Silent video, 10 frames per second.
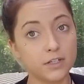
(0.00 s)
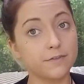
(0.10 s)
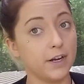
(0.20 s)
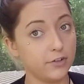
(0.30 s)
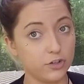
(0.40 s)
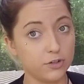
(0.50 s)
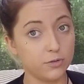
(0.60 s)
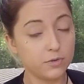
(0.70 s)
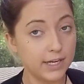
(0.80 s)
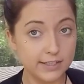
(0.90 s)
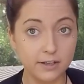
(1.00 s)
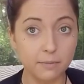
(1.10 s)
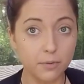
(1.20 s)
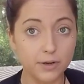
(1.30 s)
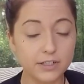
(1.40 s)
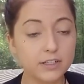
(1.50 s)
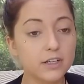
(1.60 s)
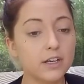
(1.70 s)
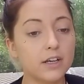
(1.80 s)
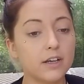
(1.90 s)
to find you at some point.
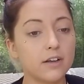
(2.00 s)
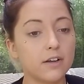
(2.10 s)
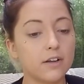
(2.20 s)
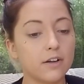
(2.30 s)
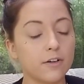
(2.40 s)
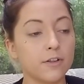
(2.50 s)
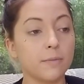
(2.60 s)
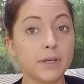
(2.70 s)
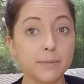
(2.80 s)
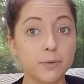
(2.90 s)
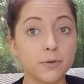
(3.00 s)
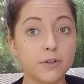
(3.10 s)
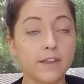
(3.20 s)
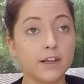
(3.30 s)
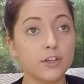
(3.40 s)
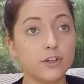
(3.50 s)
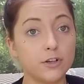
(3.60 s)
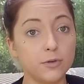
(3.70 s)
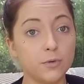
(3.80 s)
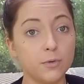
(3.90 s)
Or the people that
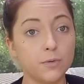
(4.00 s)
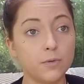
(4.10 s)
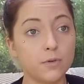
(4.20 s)
you